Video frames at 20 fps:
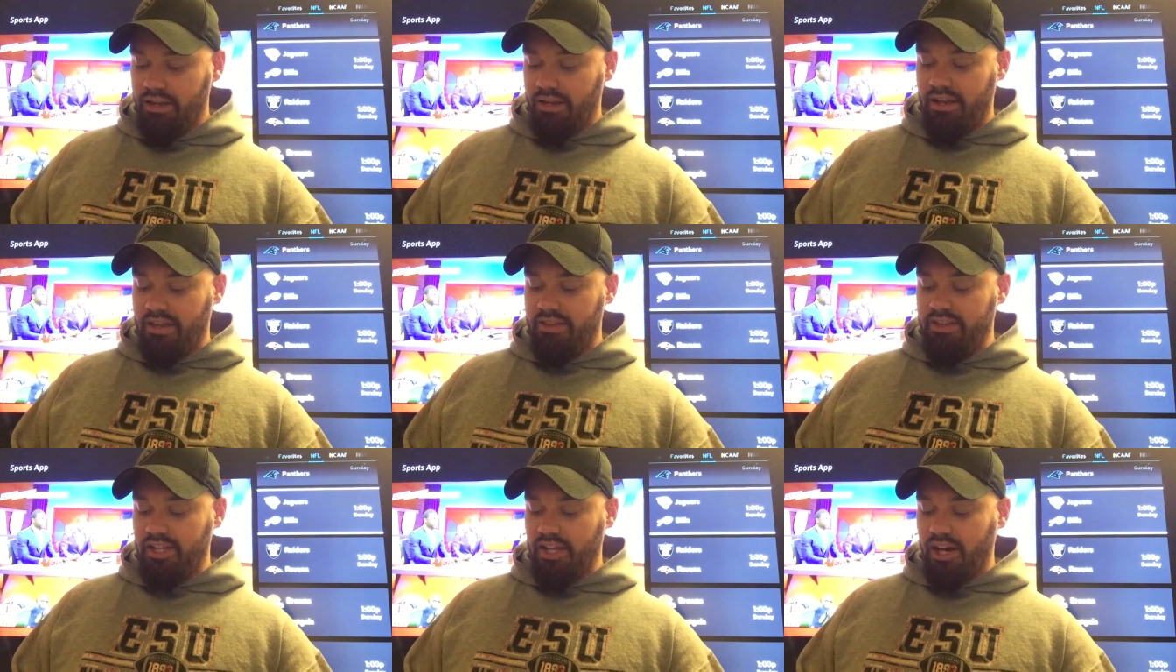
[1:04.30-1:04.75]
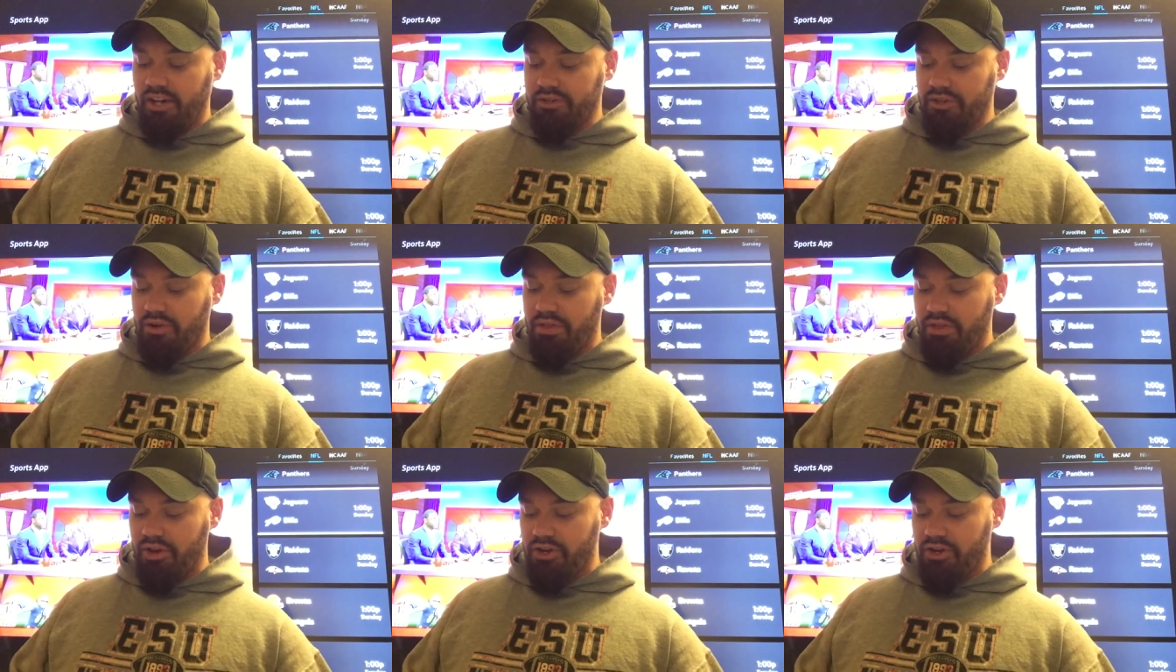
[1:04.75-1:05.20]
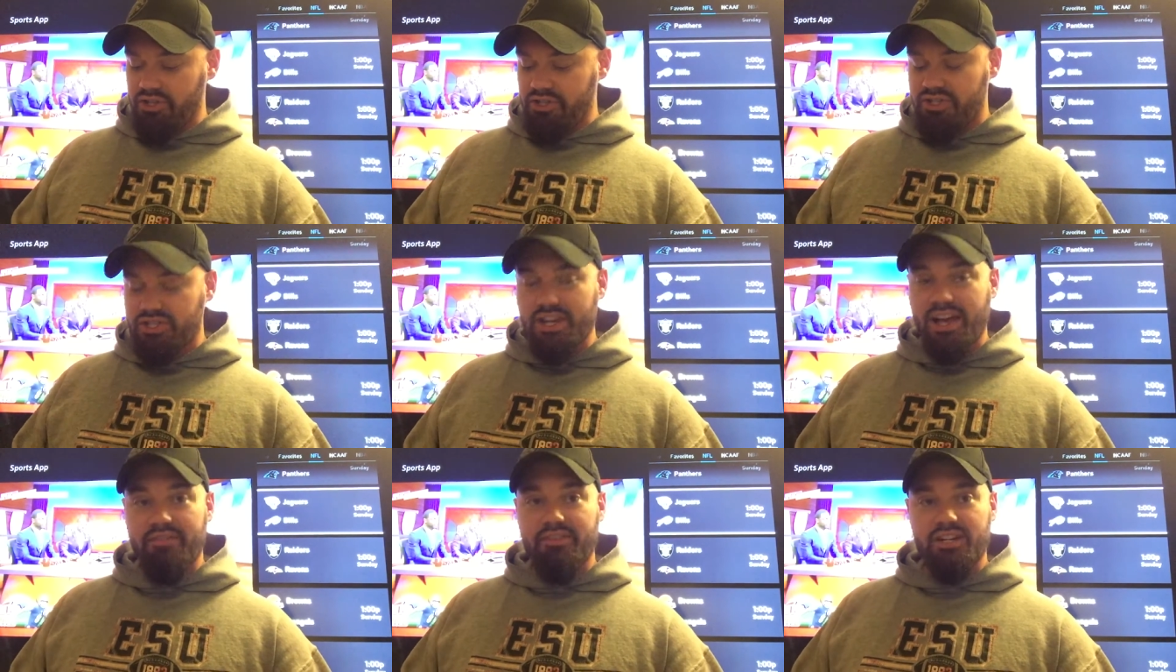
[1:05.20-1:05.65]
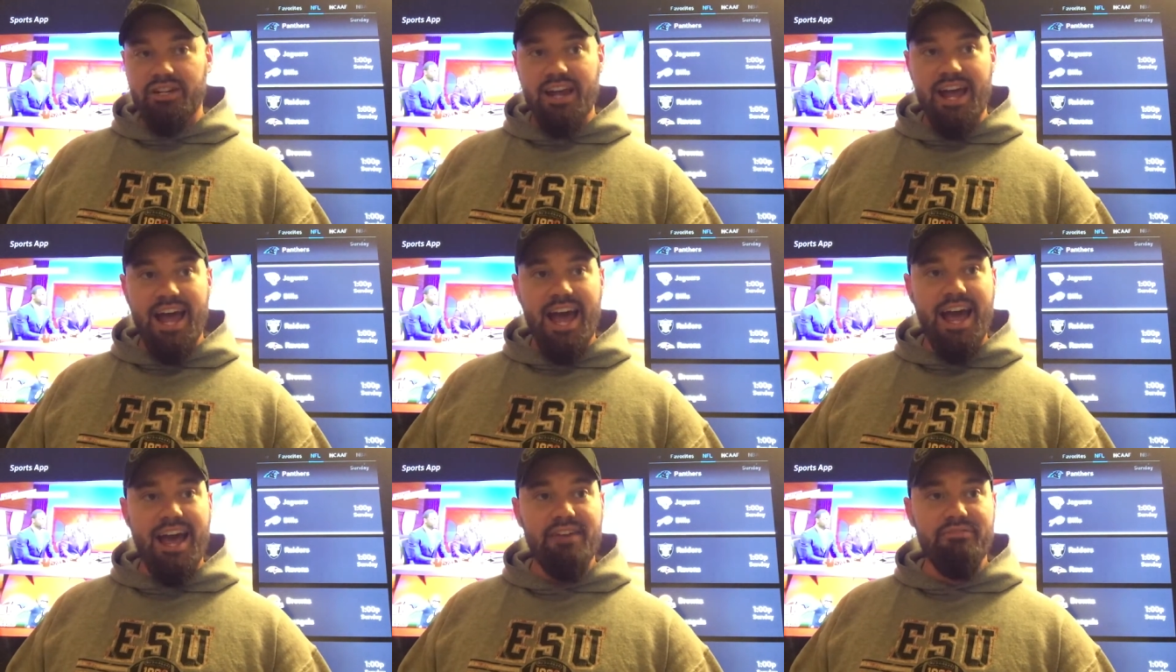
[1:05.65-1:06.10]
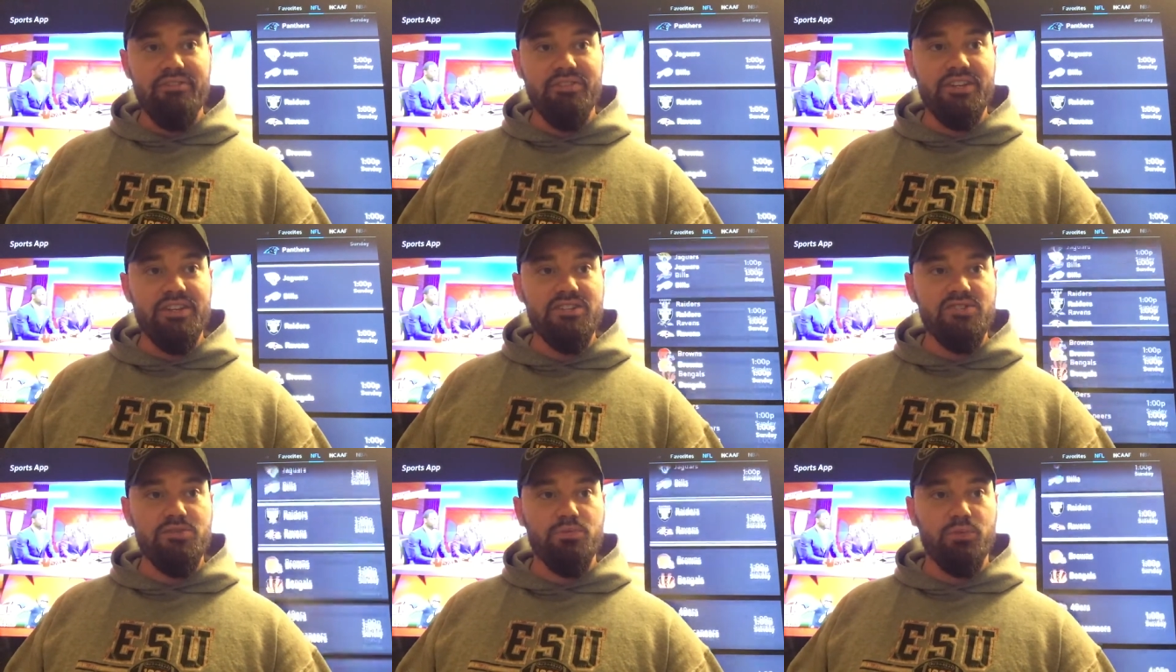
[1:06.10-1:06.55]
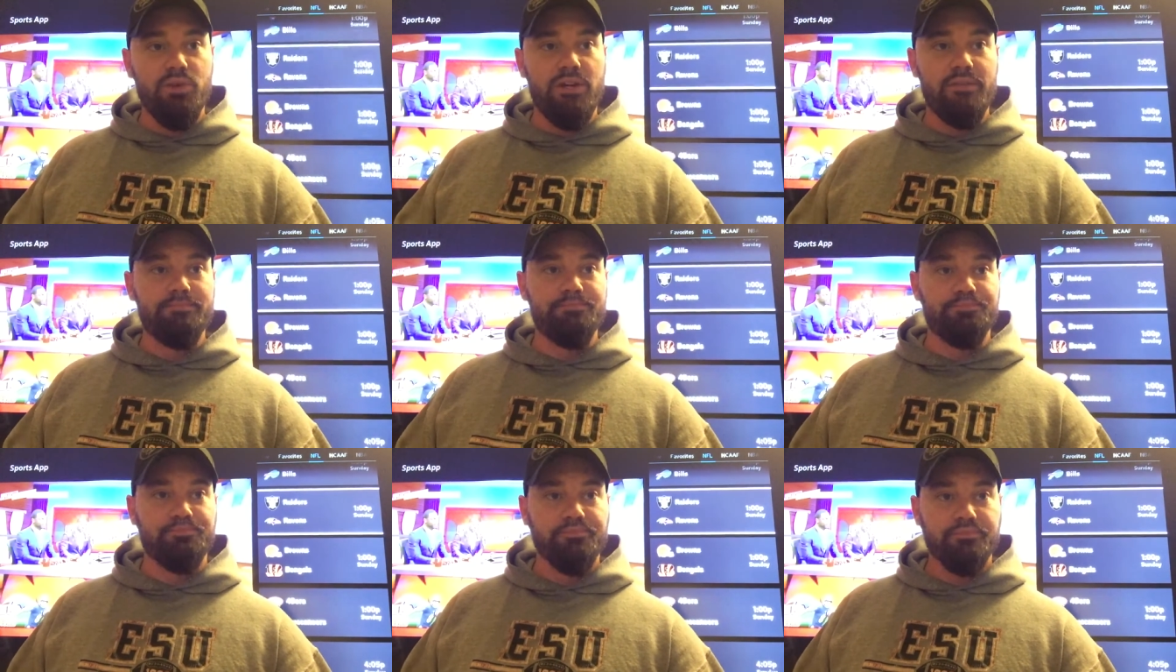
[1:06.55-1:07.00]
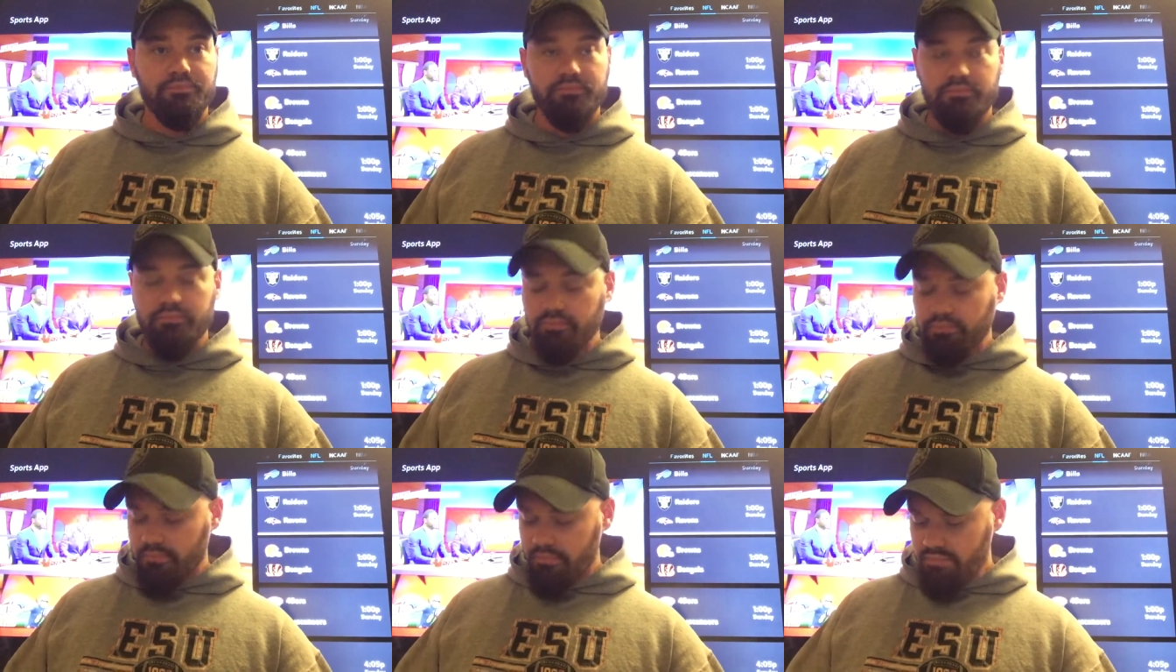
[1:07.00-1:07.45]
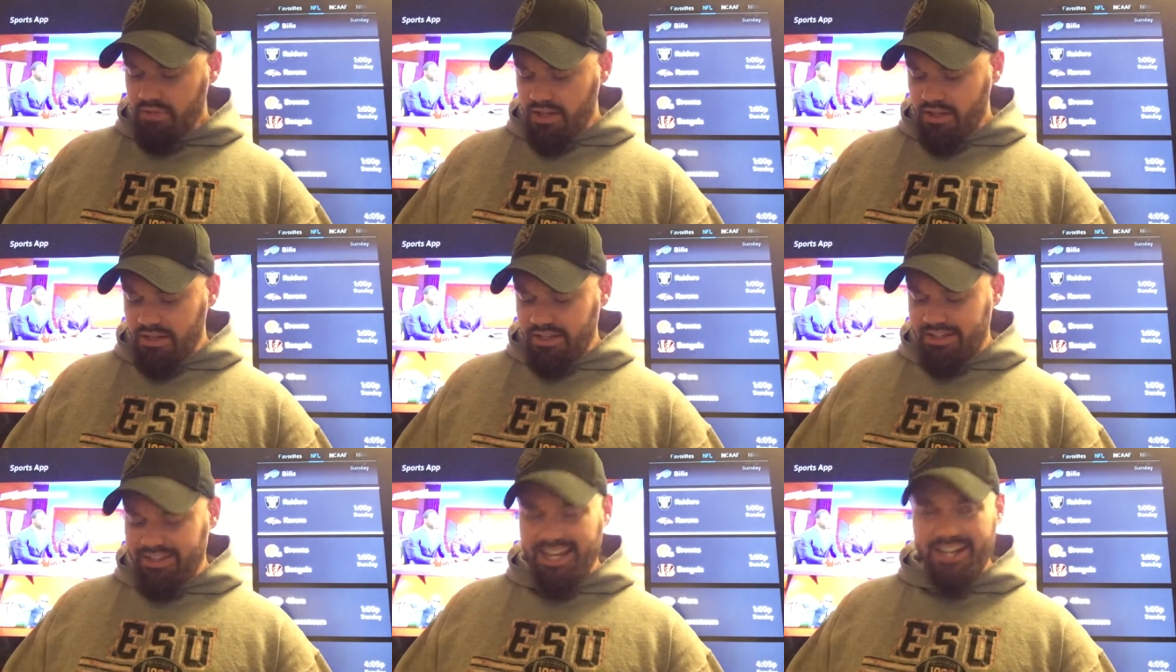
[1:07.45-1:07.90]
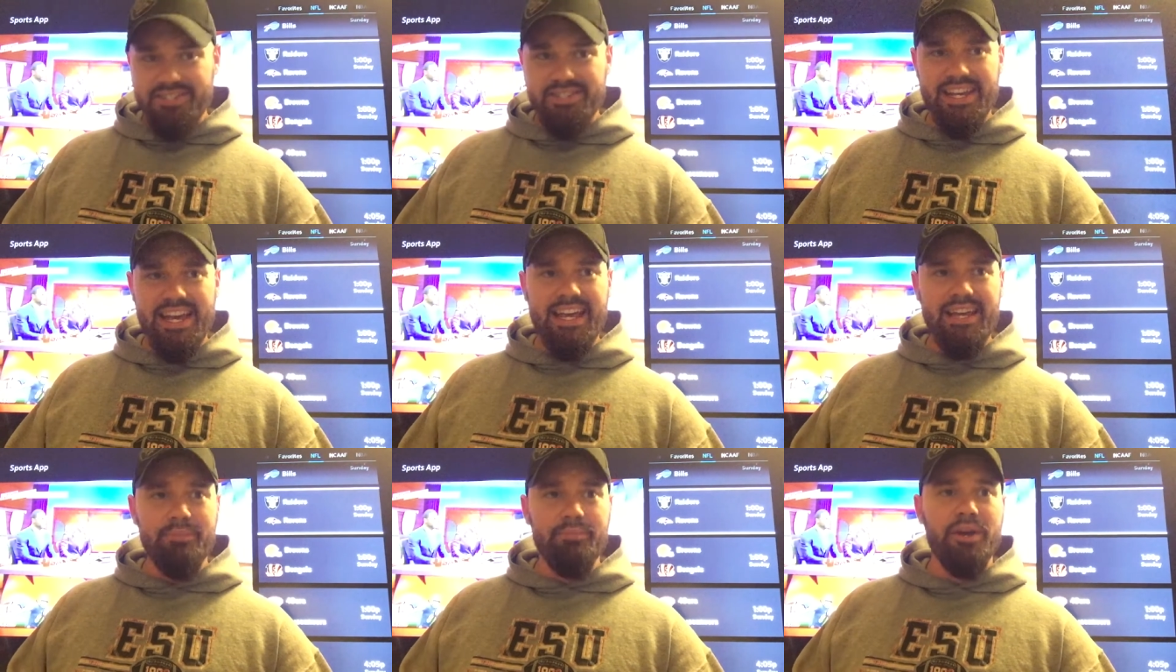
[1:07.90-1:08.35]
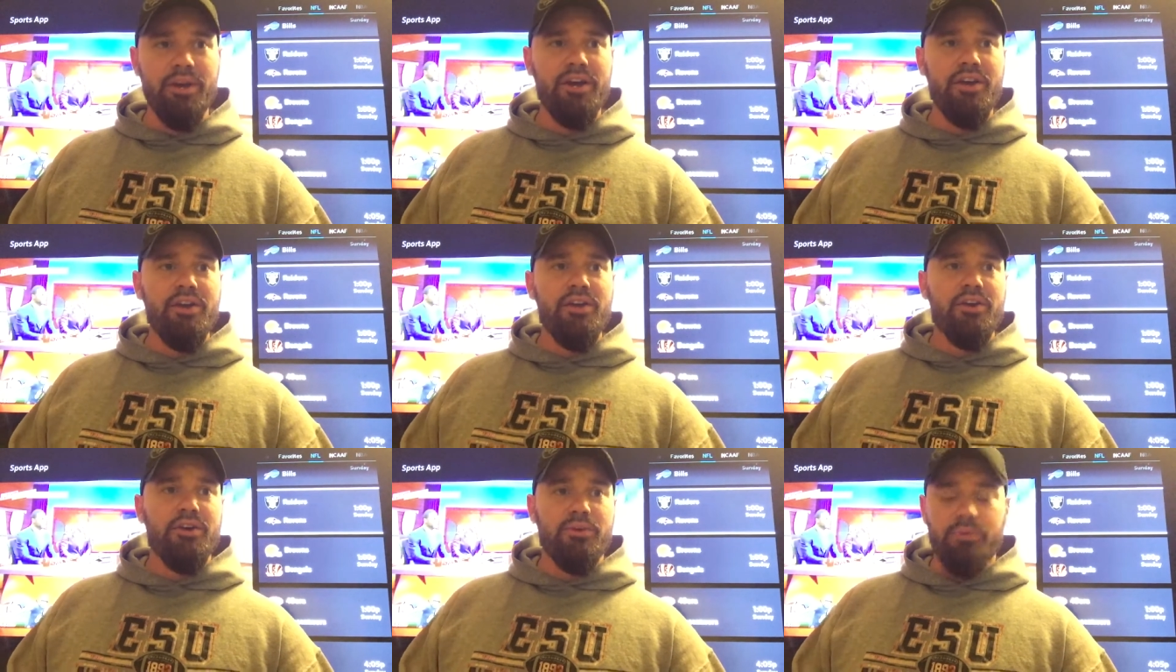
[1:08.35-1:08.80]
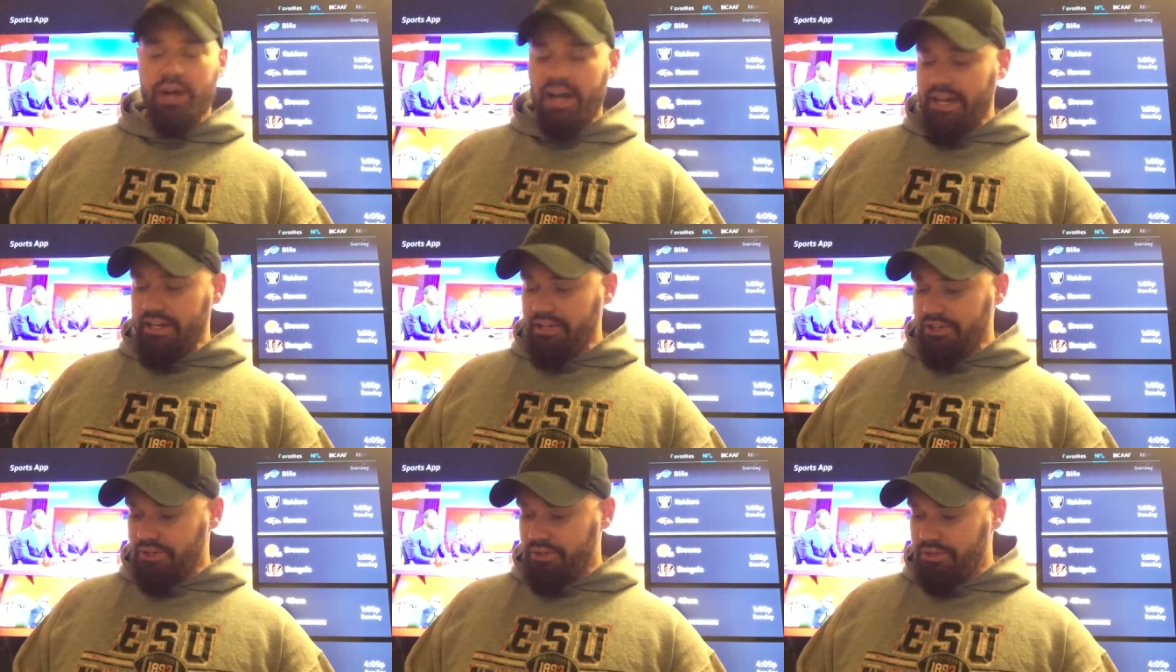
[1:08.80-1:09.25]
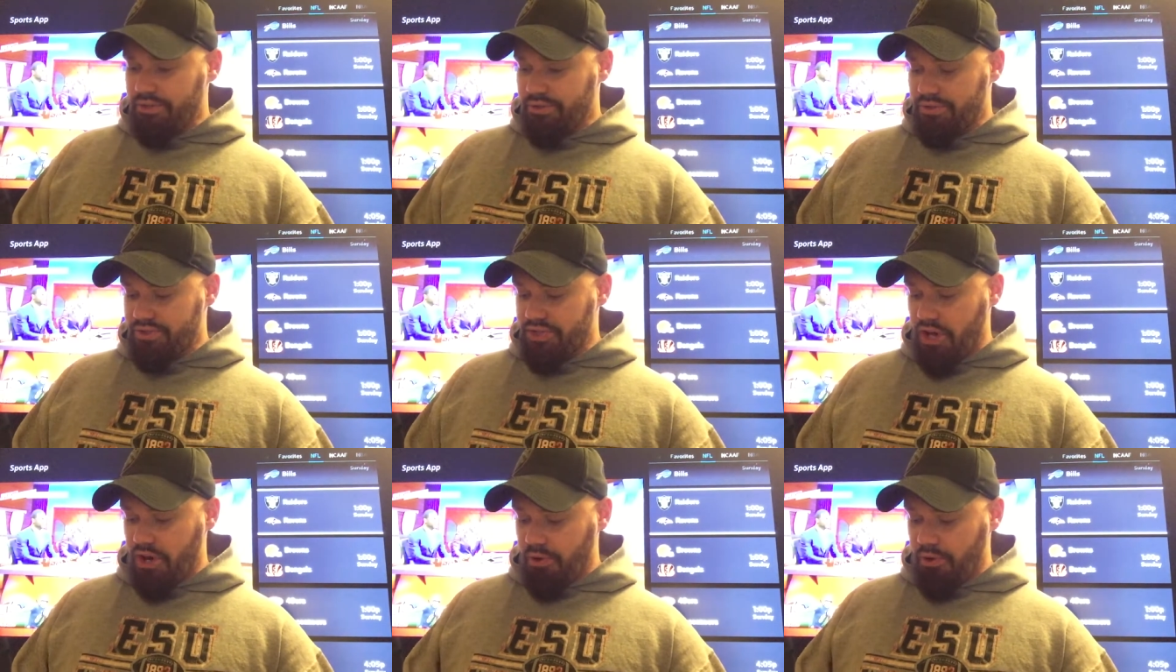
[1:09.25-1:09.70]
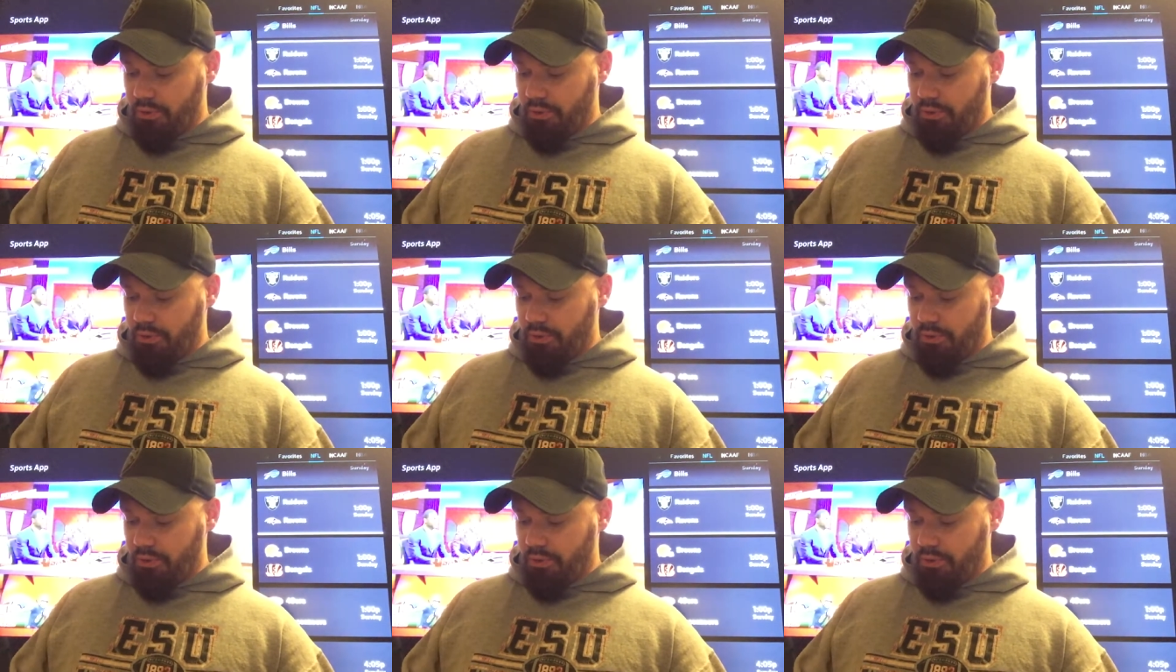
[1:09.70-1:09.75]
and the under 37.5 in this one. Next game, Raiders.